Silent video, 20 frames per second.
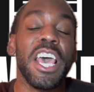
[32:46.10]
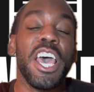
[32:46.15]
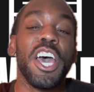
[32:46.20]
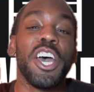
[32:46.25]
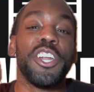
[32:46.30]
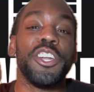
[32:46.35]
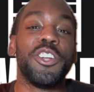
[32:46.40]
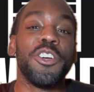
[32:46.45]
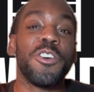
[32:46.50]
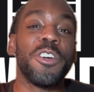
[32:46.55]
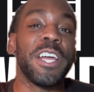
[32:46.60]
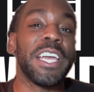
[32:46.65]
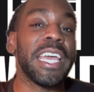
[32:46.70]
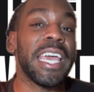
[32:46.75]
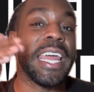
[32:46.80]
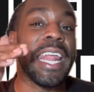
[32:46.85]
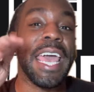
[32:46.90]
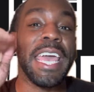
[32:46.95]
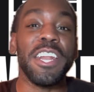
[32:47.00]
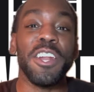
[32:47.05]
during
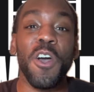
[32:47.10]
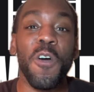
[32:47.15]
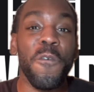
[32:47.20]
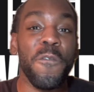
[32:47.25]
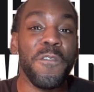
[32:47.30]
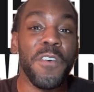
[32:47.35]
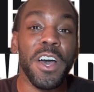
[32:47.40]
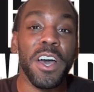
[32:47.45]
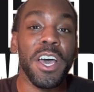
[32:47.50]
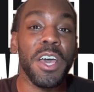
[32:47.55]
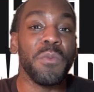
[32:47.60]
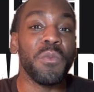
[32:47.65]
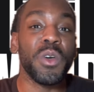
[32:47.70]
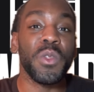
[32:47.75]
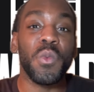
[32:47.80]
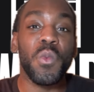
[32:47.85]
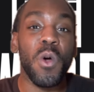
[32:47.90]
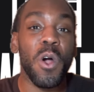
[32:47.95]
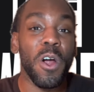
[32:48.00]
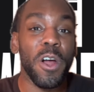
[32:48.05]
It Ain't No Fun with
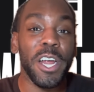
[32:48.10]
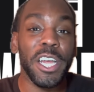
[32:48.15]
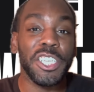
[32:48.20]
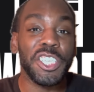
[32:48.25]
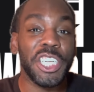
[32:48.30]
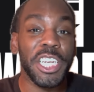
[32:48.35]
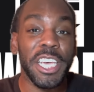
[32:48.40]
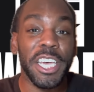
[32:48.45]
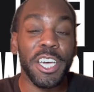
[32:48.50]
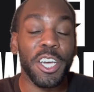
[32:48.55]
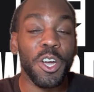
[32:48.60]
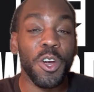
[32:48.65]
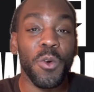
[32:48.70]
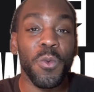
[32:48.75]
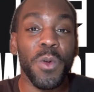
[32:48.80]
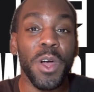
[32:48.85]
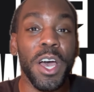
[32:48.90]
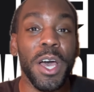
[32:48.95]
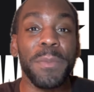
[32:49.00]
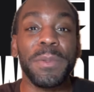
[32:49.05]
Warren G and
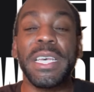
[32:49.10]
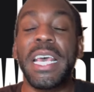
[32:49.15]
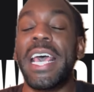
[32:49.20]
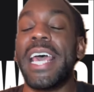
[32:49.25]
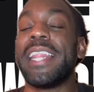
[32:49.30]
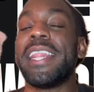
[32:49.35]
Corrupt,